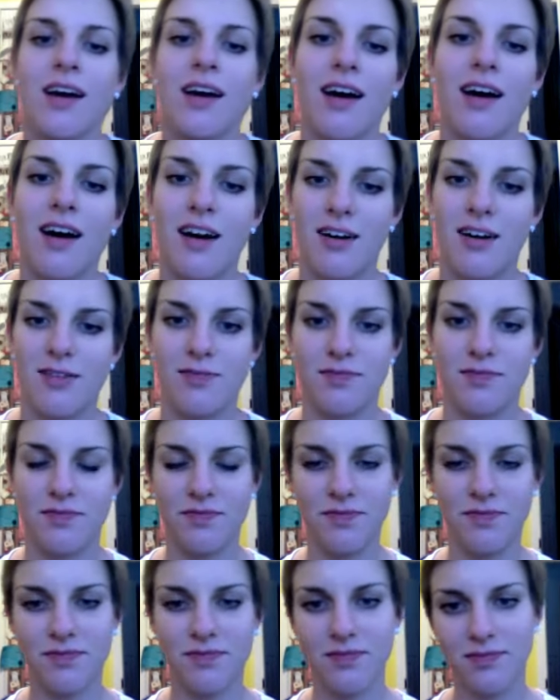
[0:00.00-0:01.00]
Um,
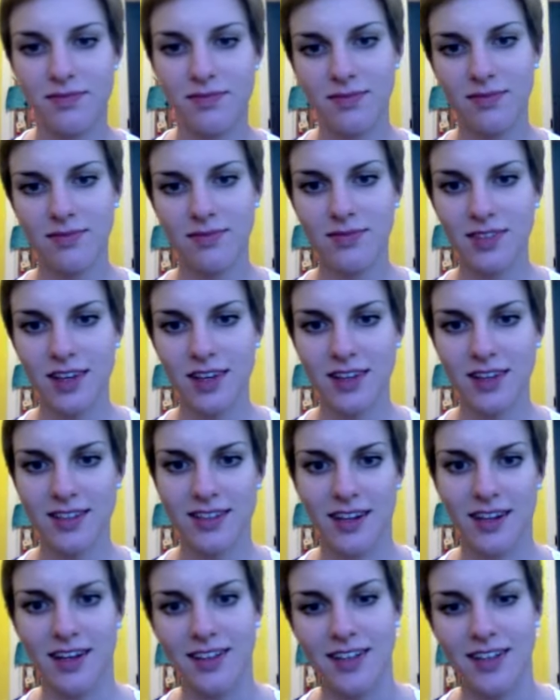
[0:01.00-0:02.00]
so that's
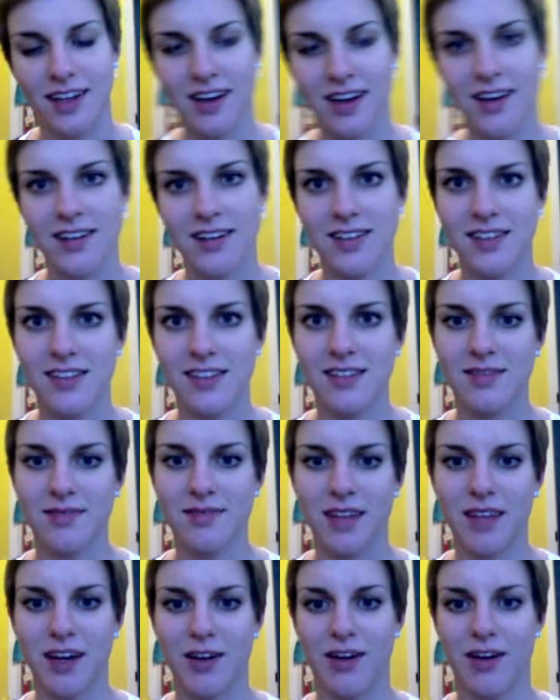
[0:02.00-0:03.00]
nice, I guess,
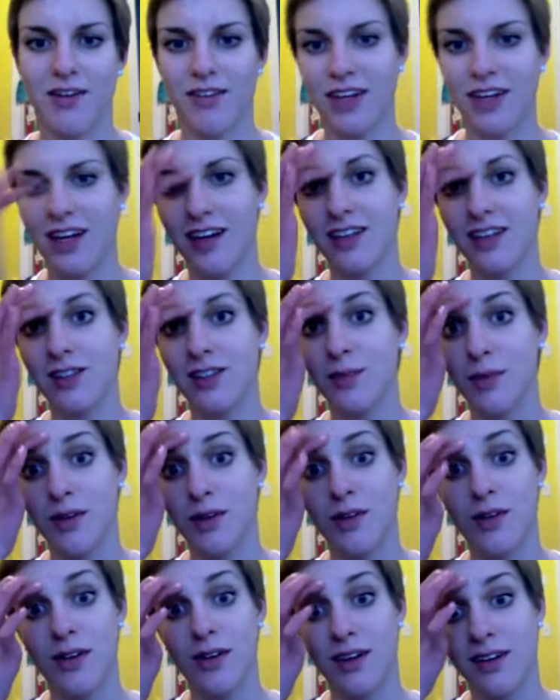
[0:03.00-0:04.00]
that I don't have like any super
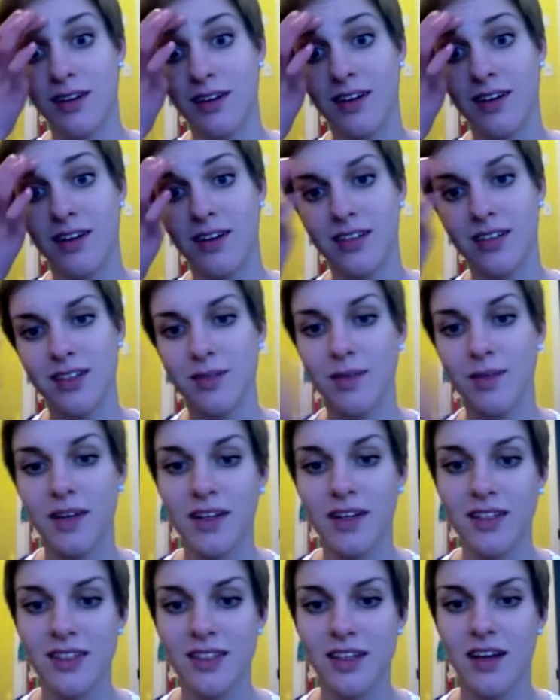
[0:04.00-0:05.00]
annoying younger
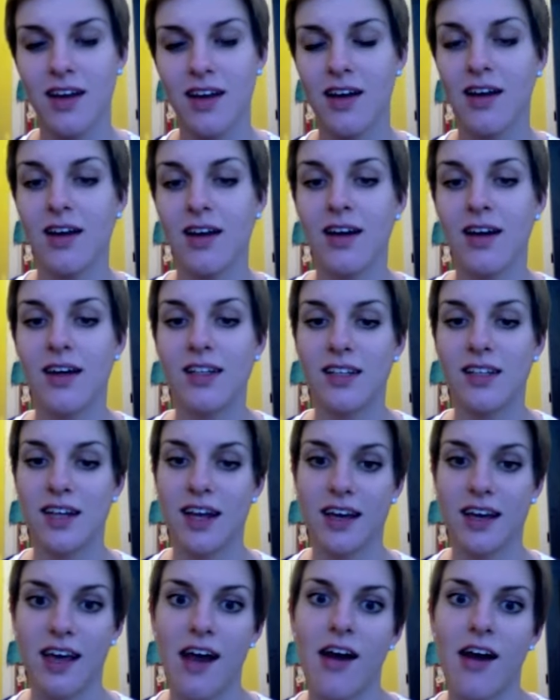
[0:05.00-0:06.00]
siblings to
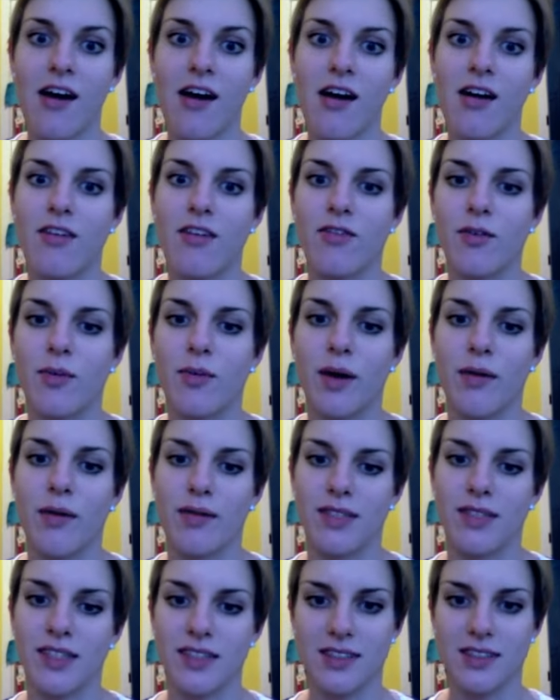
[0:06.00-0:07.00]
take care of or
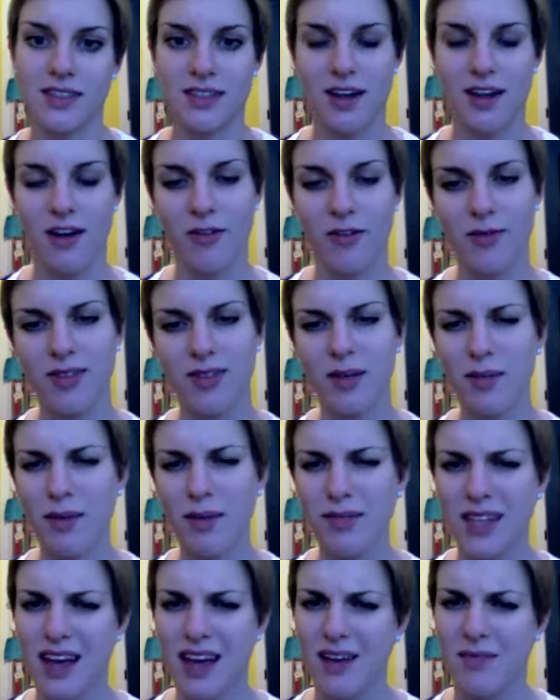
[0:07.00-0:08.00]
babysit and stuff. But
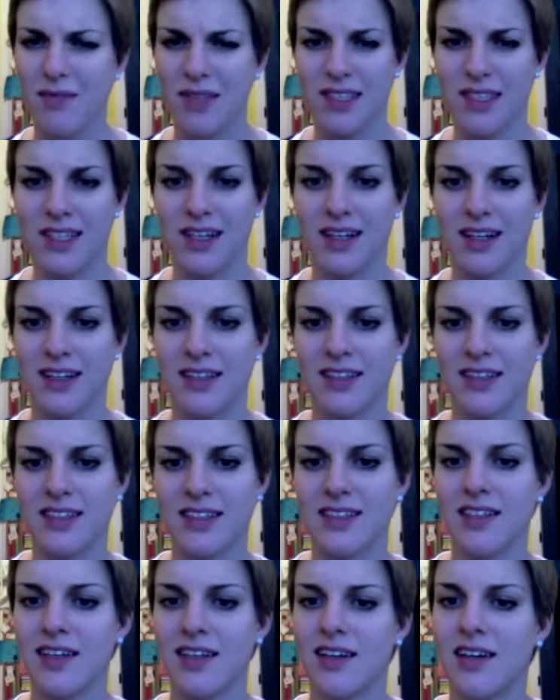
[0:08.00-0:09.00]
sometimes I kind of miss it because
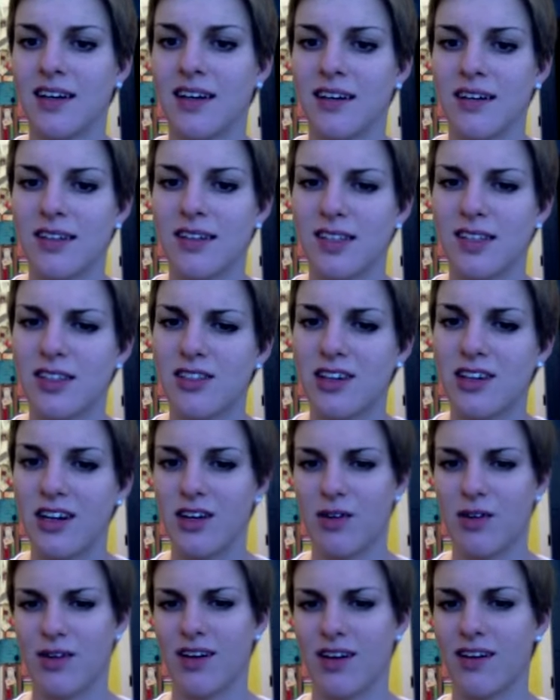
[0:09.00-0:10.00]
my sister and I
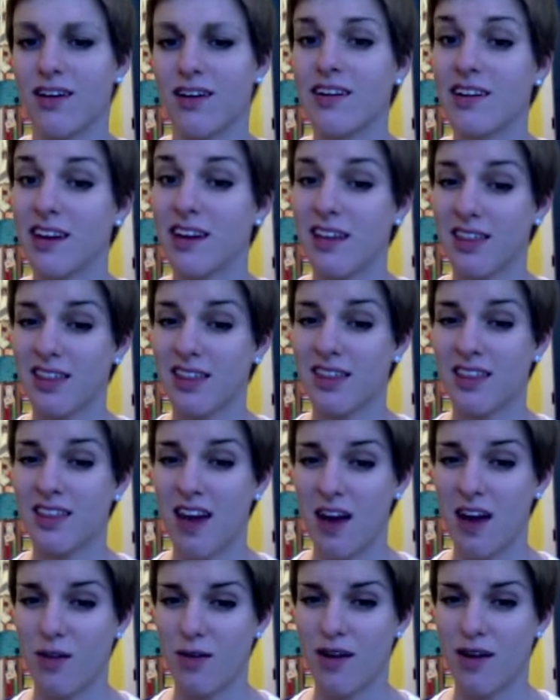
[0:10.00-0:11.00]
don't get along like
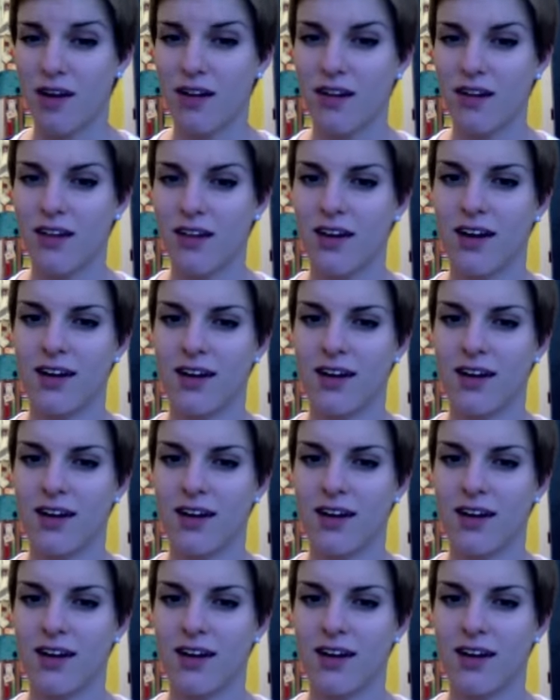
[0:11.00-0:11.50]
that well.